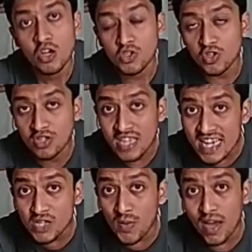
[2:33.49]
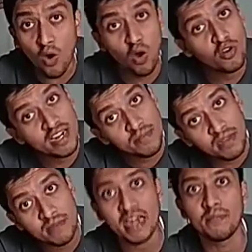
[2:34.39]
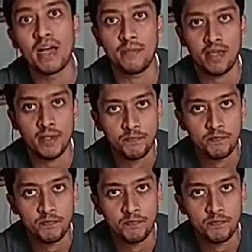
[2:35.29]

So these were already been made by me.